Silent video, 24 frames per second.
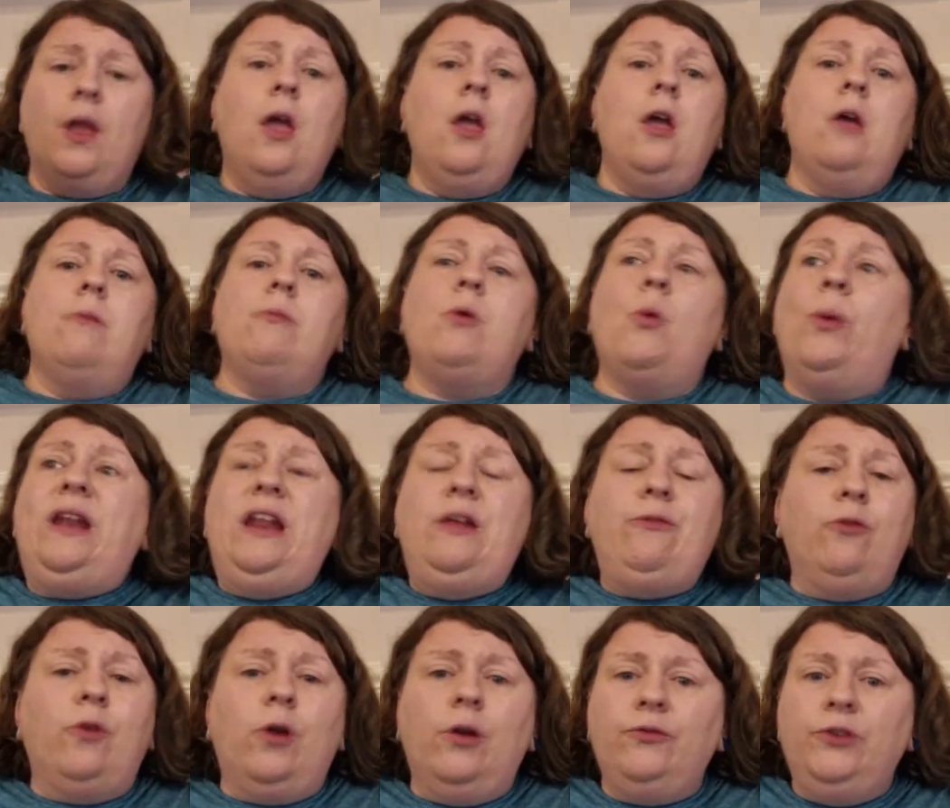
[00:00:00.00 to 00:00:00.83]
but
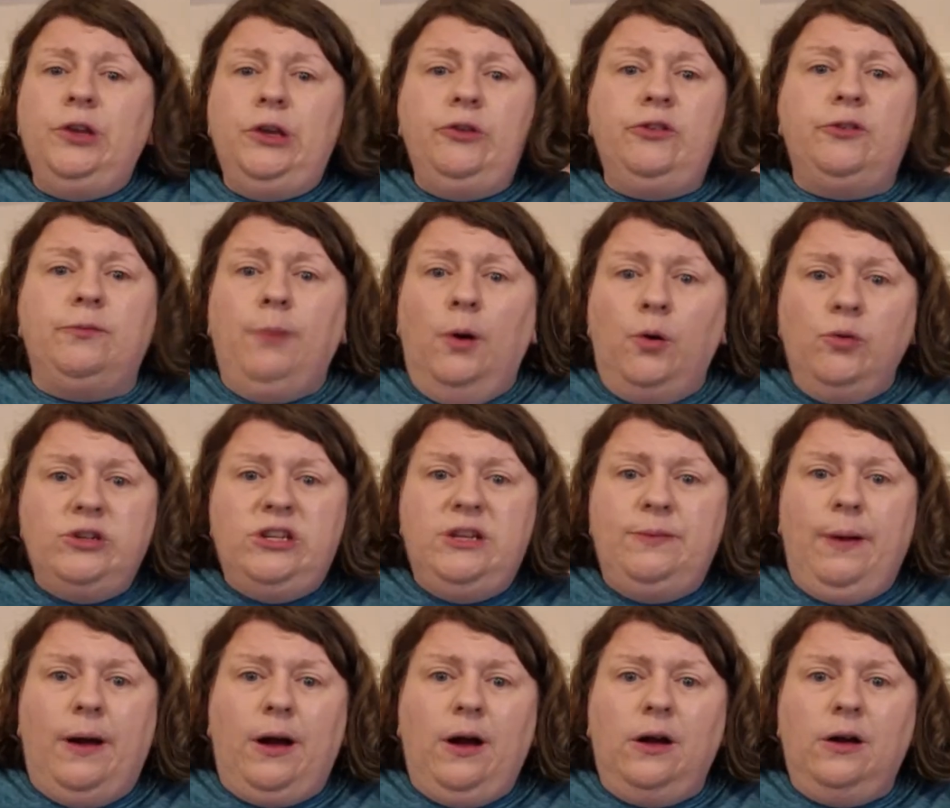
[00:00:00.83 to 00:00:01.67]
whenever I've used
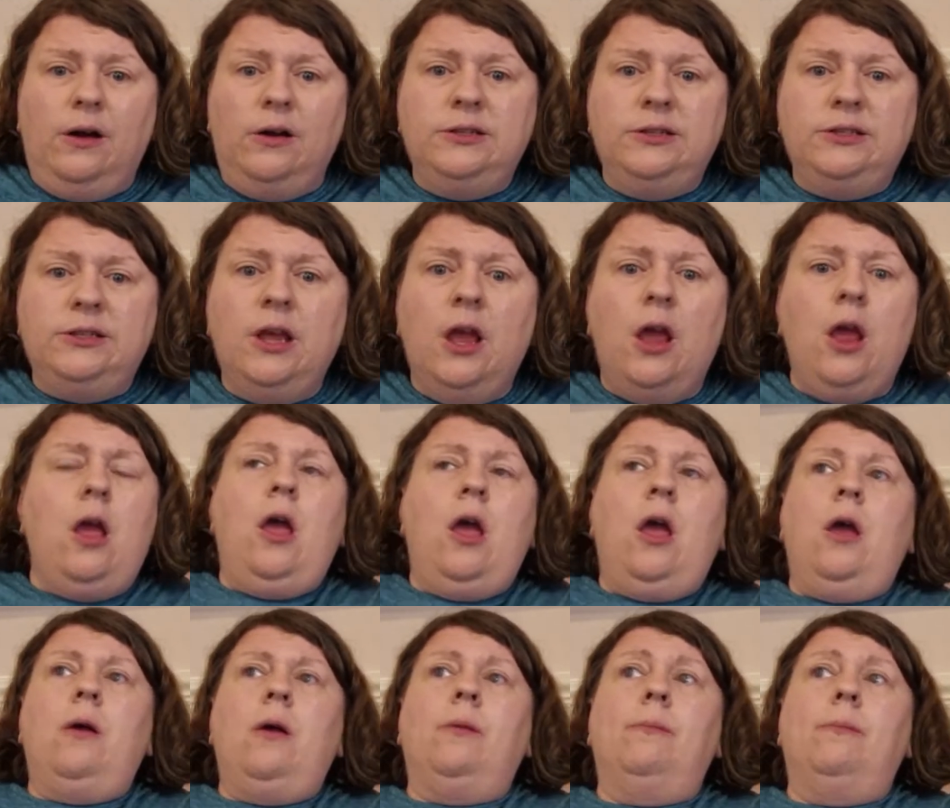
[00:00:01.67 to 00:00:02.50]
Multipass,
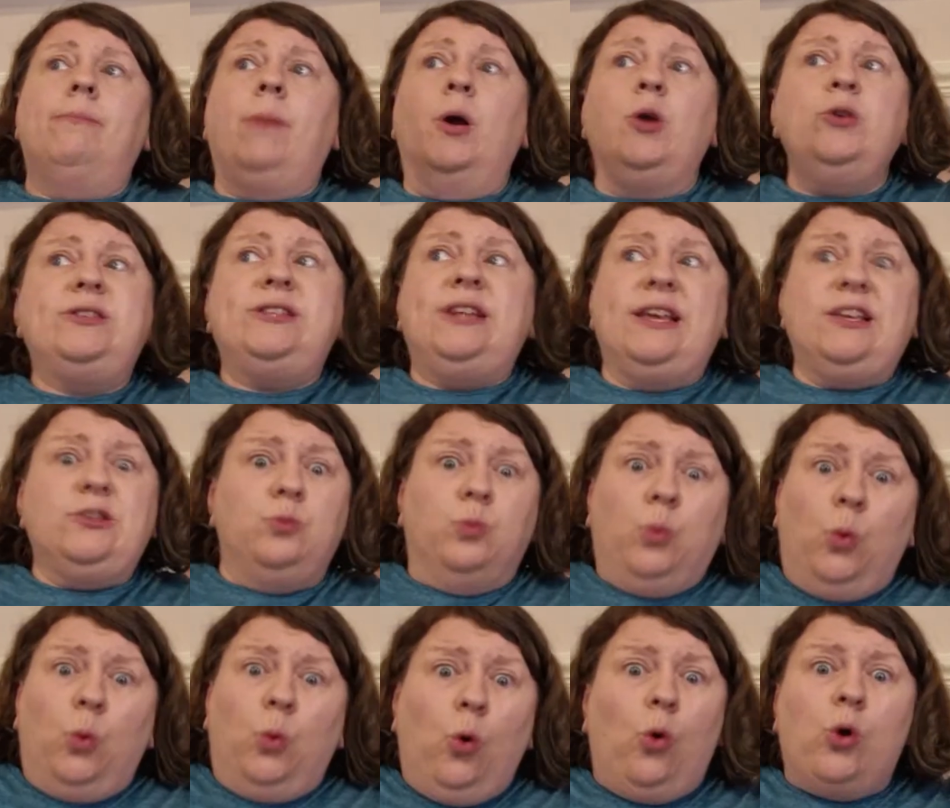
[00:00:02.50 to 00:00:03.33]
mostly it's
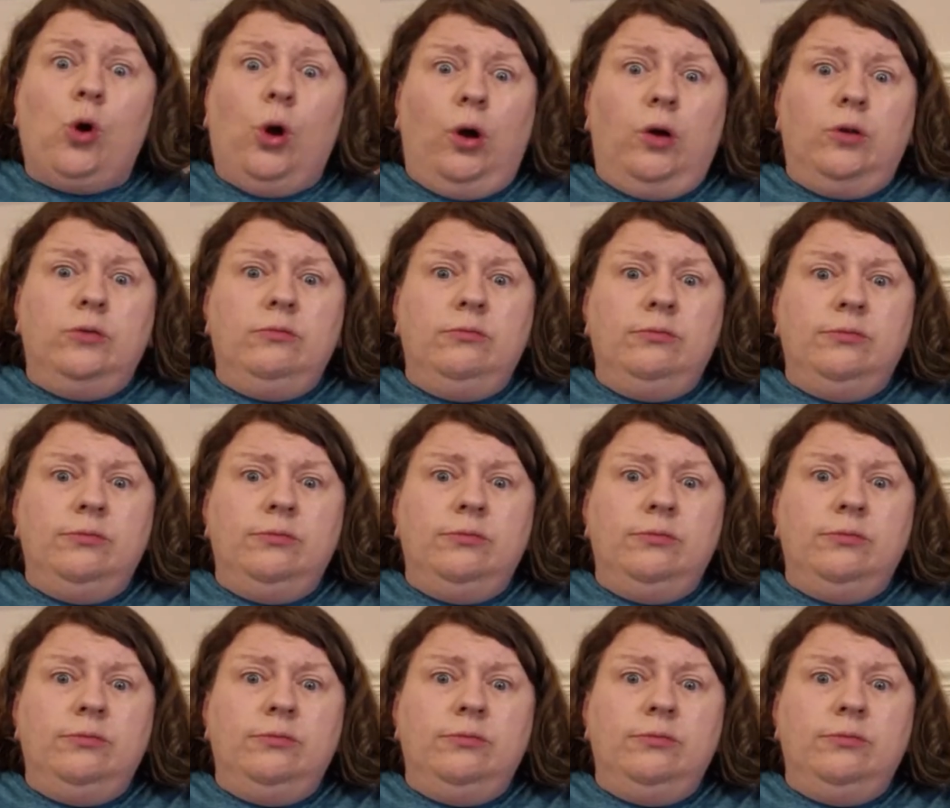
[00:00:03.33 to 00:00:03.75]
walk on.